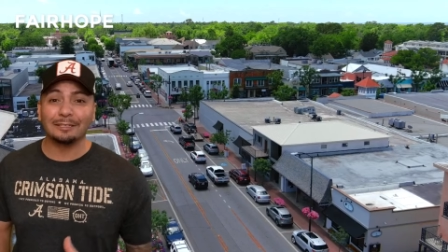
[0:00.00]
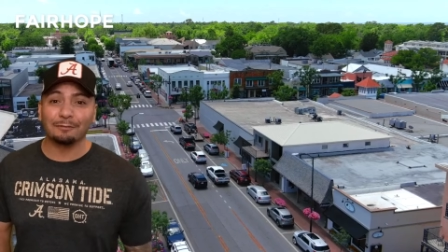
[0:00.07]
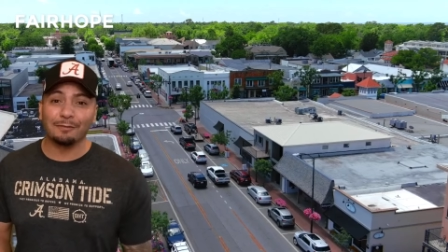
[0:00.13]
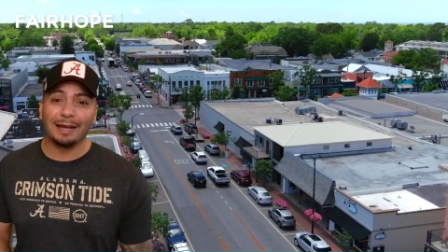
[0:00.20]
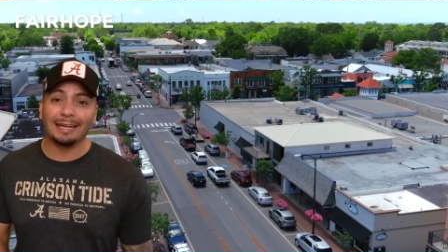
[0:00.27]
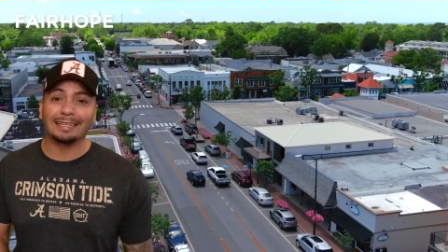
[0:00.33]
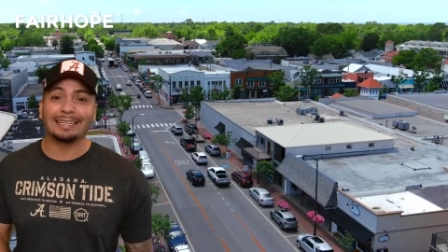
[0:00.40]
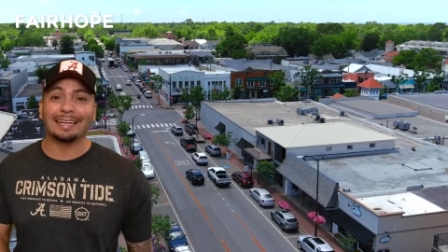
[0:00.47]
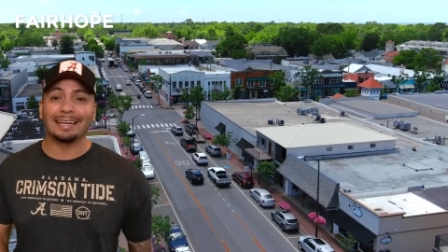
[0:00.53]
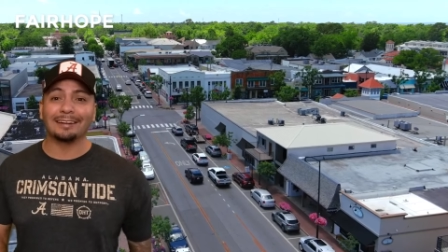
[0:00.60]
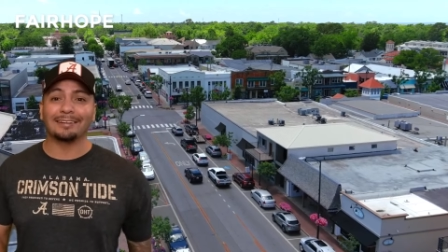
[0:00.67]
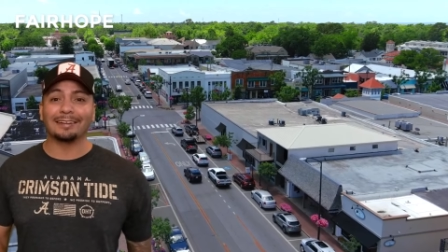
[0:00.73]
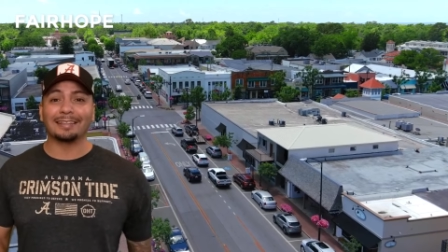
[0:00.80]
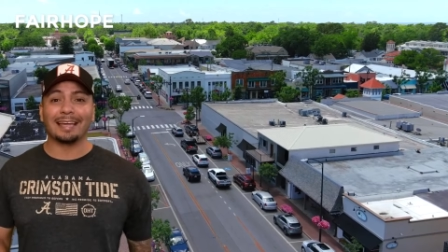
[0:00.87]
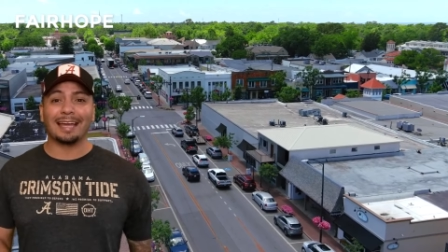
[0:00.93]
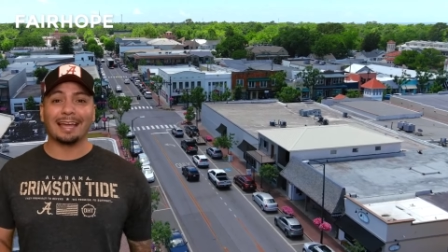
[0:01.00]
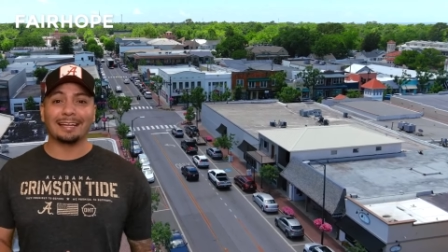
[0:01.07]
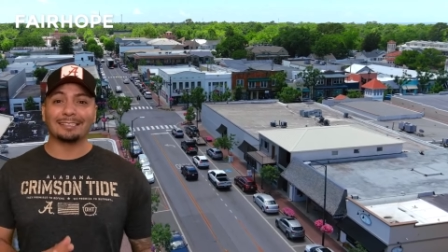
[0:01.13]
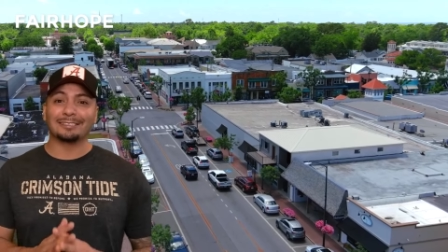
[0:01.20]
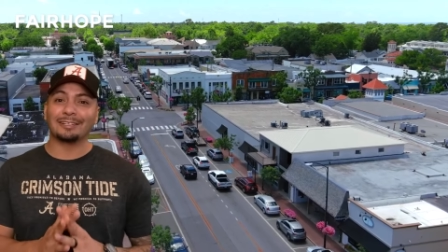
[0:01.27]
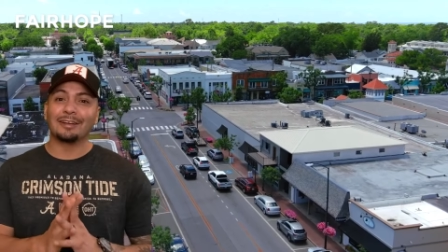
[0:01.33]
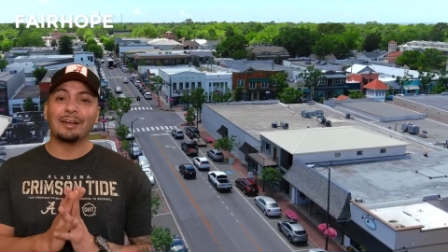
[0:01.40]
to find an area that
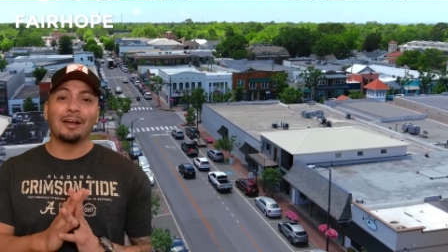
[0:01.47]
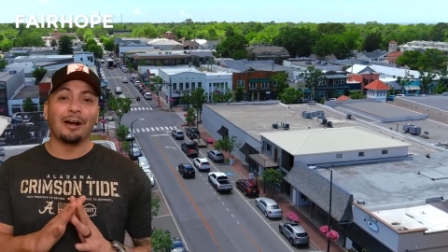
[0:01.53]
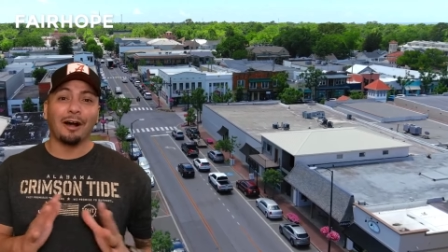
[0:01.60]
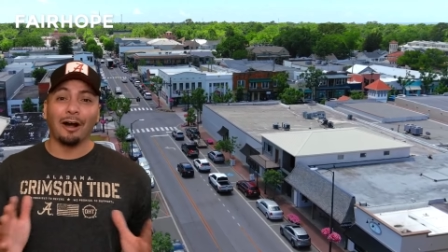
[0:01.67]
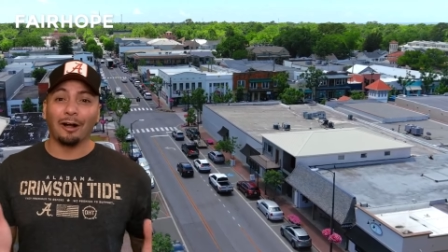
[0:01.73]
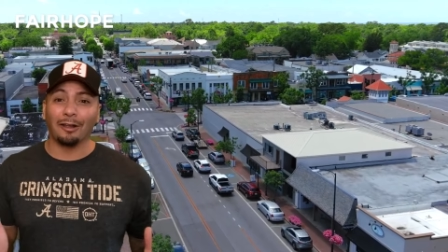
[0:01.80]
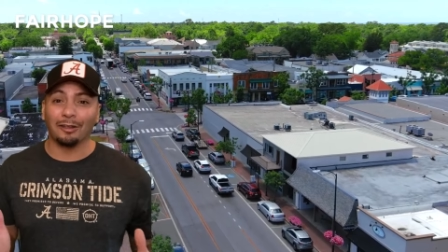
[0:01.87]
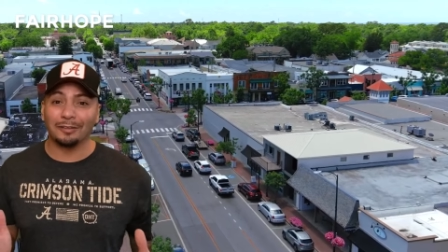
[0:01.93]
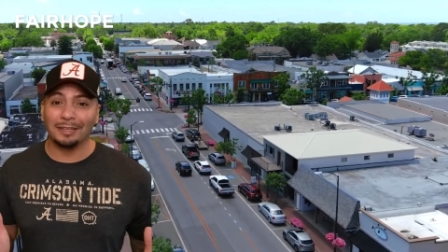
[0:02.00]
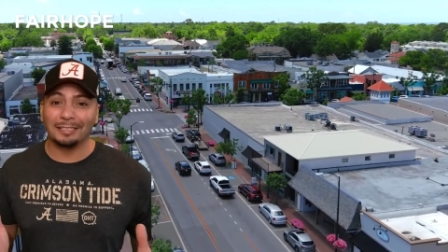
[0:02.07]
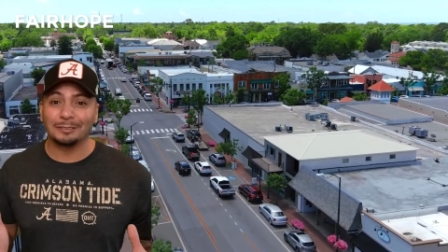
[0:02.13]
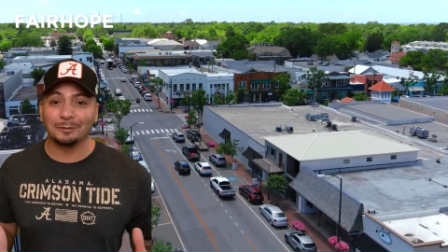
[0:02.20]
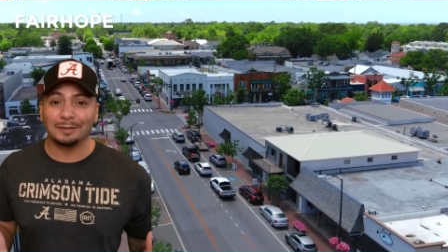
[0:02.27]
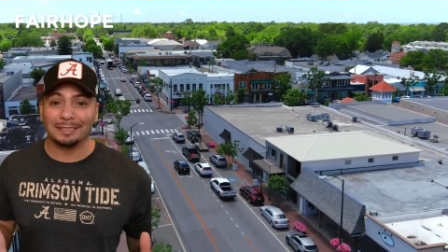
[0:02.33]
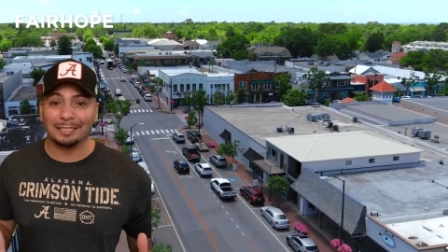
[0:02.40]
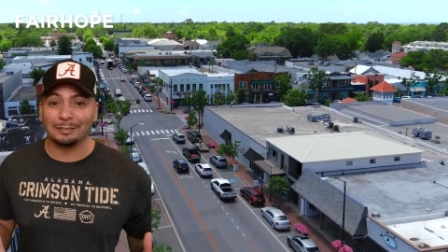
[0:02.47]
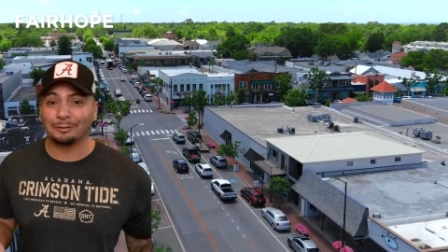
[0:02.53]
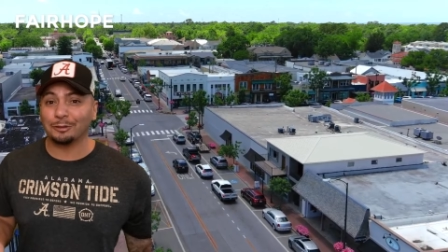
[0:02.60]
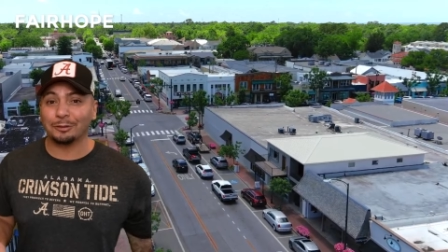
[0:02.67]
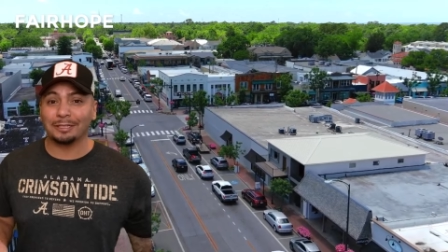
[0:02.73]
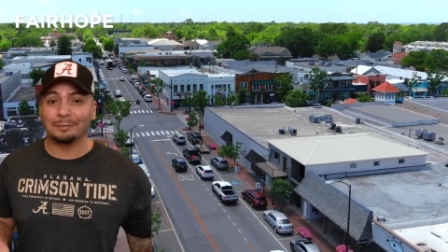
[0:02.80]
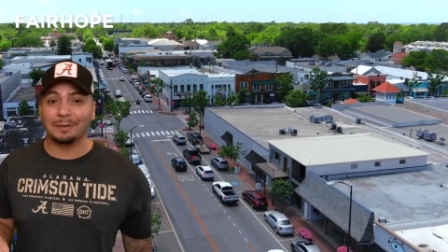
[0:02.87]
has all of this within
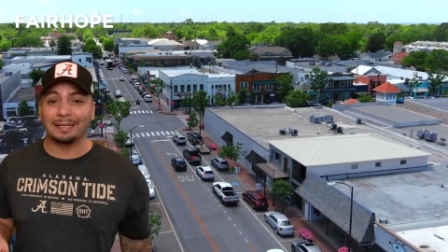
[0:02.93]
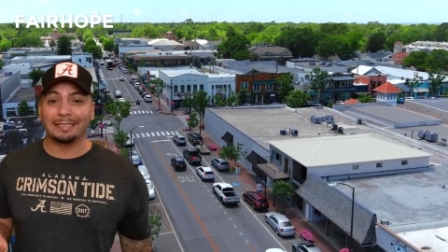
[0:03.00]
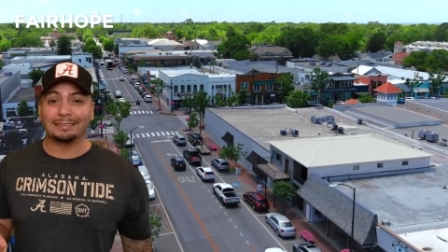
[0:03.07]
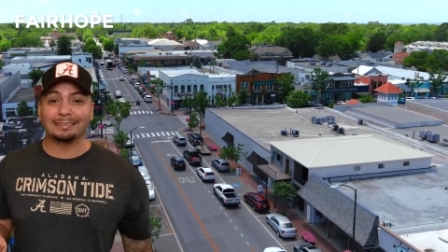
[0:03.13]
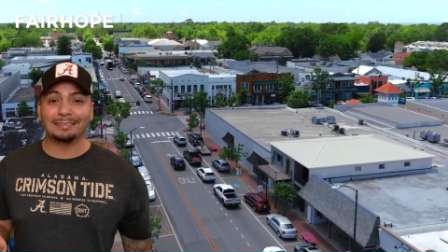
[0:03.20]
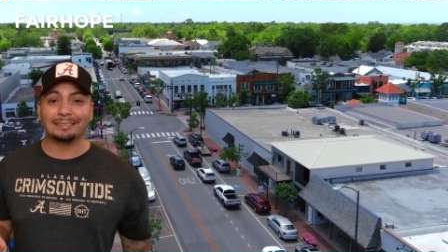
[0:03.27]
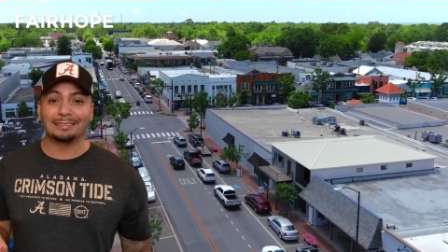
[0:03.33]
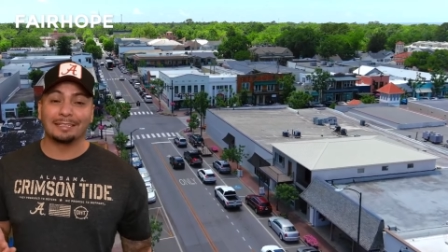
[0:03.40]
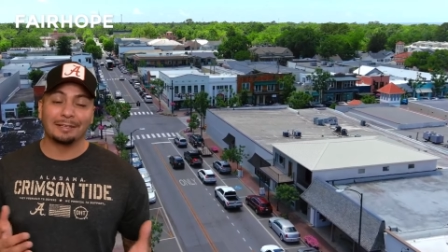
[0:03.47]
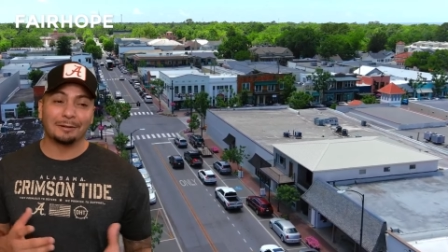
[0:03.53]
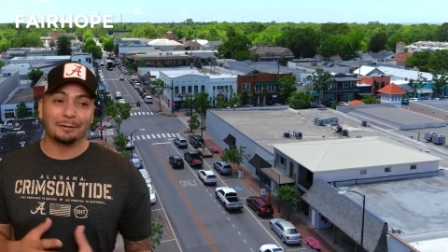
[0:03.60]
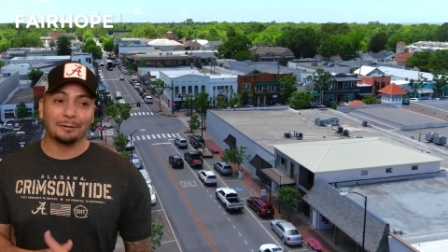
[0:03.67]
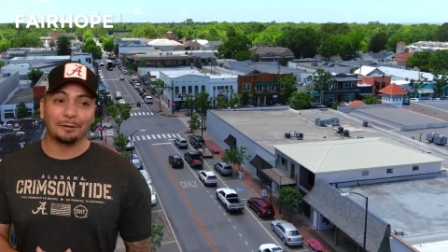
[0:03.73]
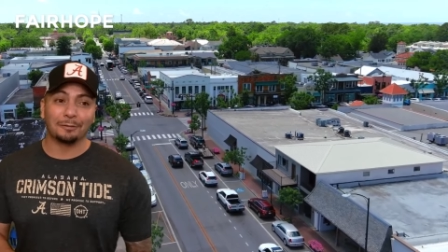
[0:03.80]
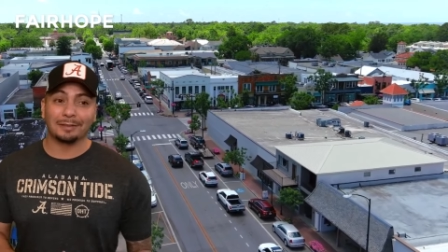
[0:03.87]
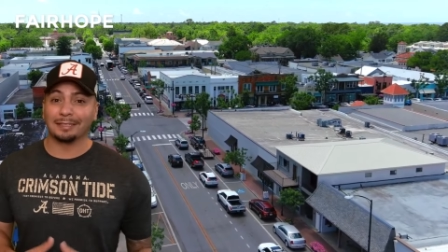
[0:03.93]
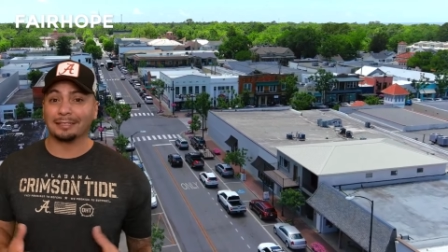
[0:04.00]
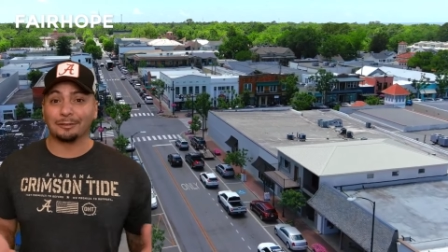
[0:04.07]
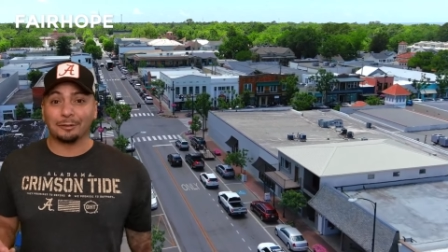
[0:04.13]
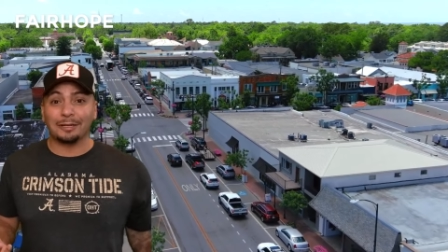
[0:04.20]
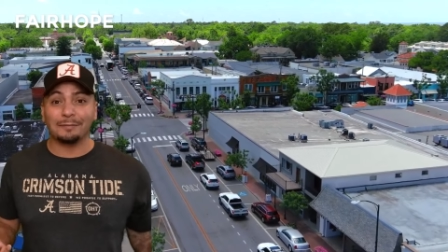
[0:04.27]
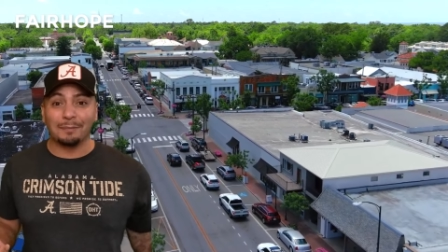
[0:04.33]
30 minutes or
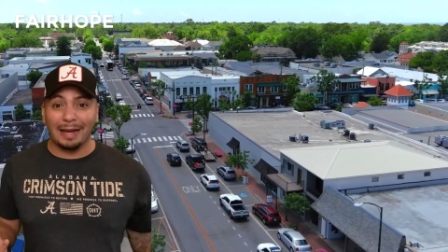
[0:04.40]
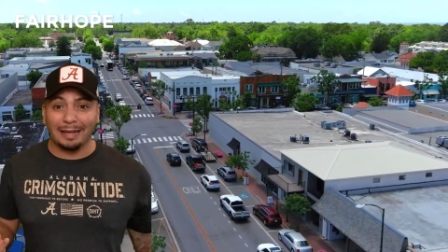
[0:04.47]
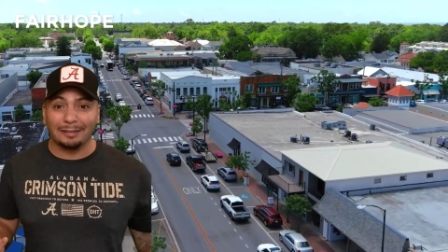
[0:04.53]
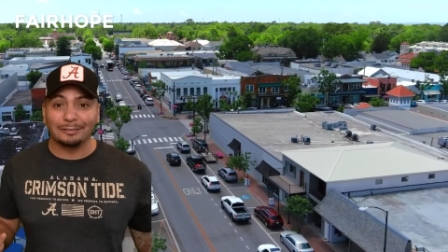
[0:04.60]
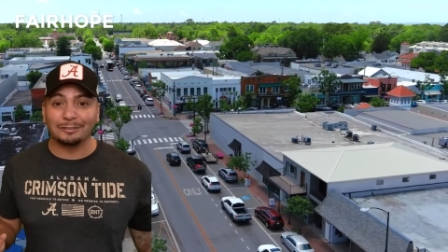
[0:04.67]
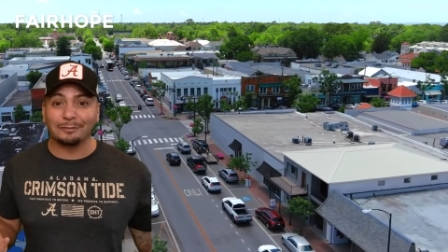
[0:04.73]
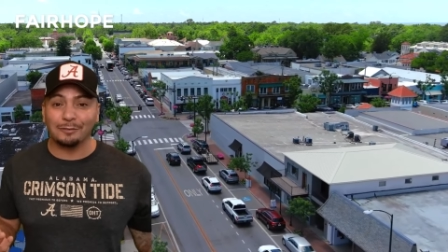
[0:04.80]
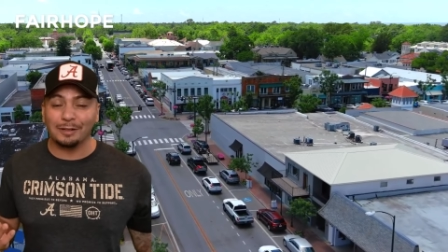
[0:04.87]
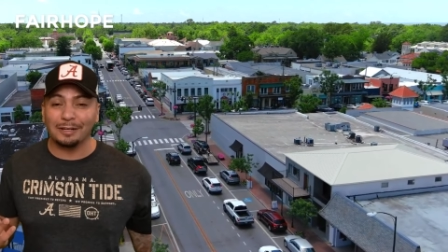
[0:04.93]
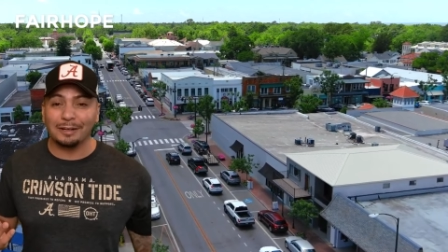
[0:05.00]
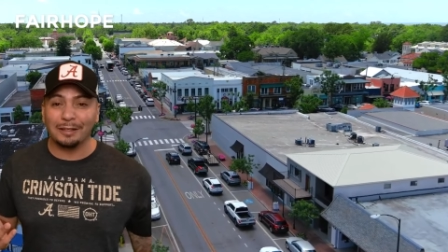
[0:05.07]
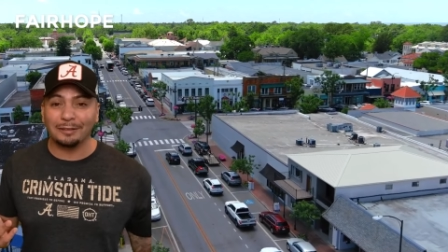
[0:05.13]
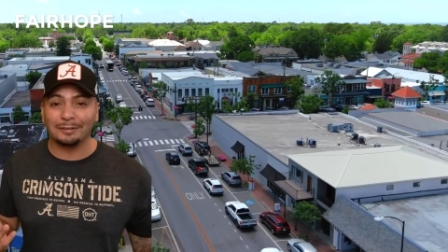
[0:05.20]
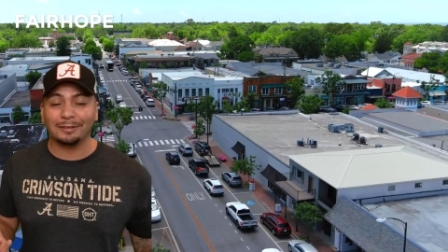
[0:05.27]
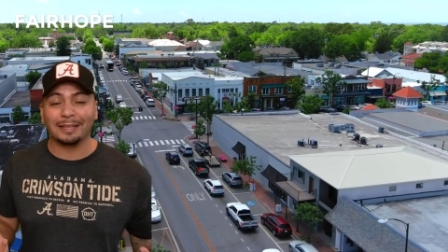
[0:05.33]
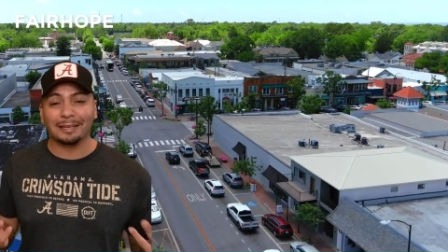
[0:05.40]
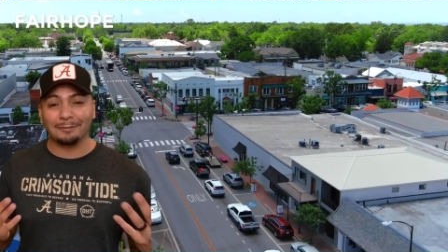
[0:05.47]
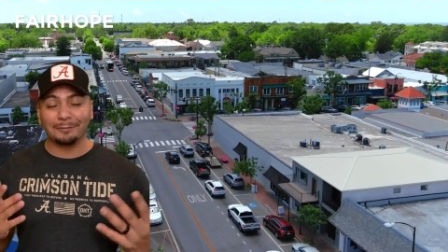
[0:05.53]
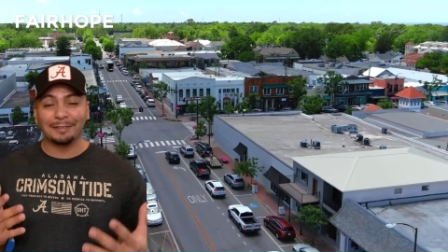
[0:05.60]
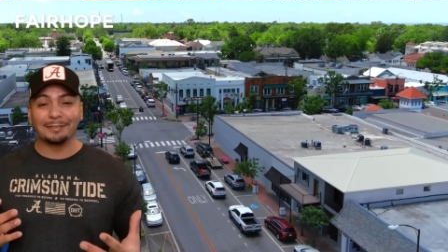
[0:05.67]
within 30 miles of one another like